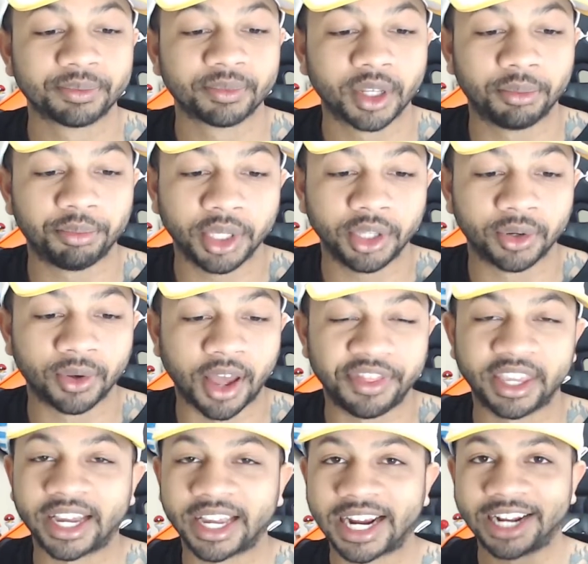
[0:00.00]
Beetle. I
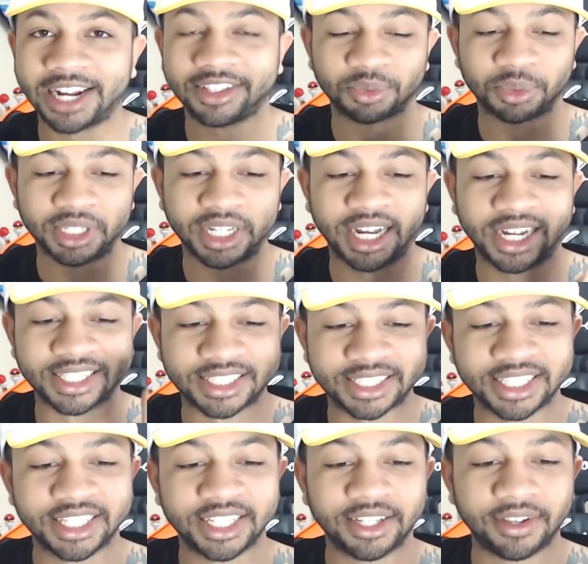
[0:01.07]
think I got this one,
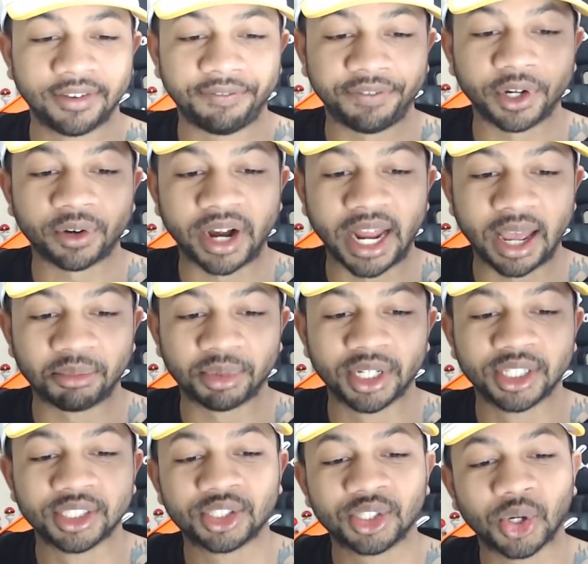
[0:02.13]
guys. Fearab.
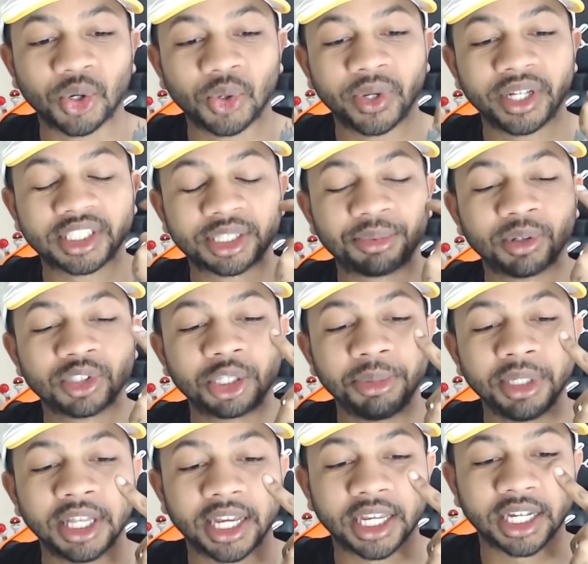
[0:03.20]
So it's supposed to
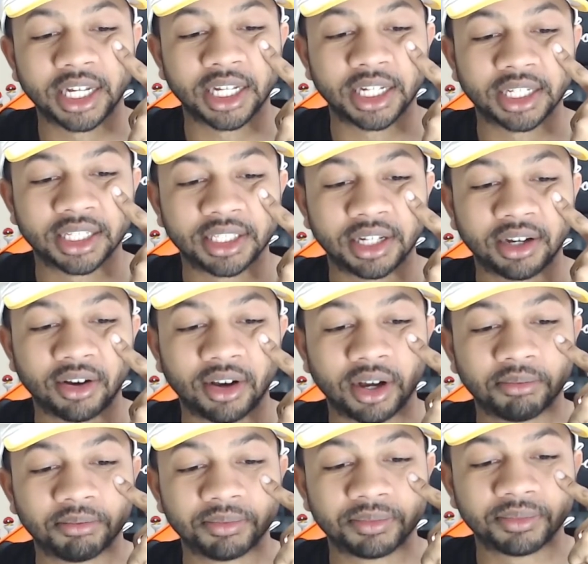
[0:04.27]
be like a,
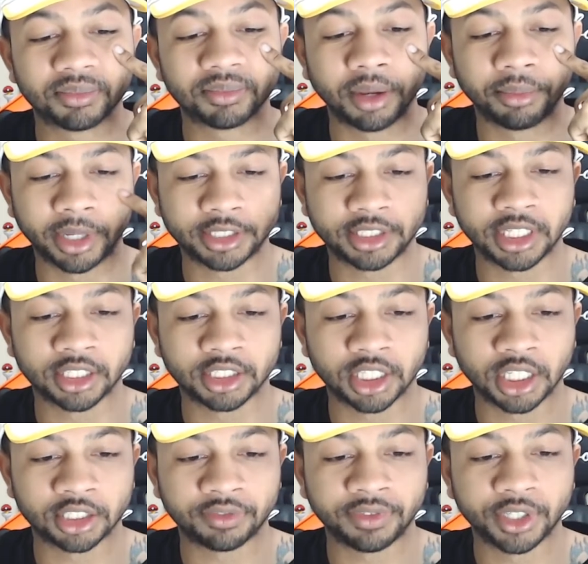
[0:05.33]
I'm guessing a
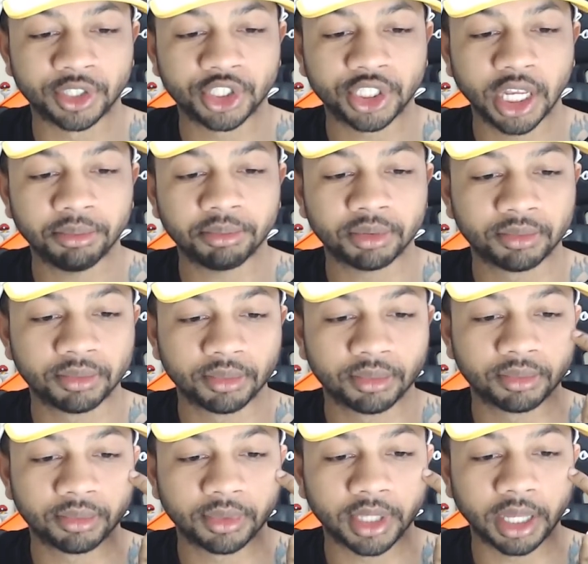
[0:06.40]
sphere shape.
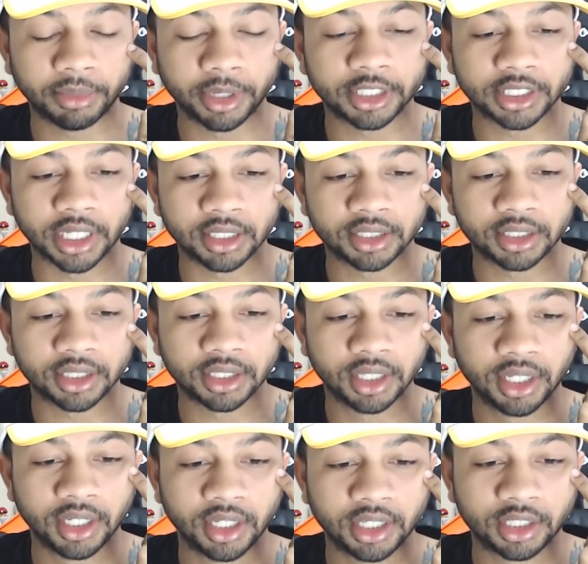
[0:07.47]
That makes sense.
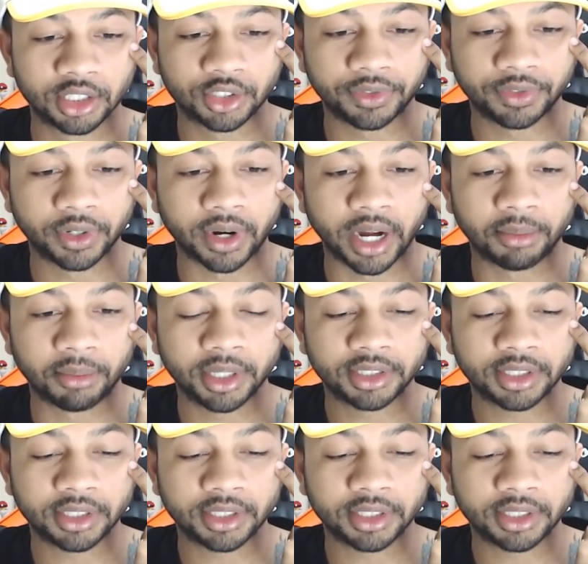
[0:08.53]
Spherab.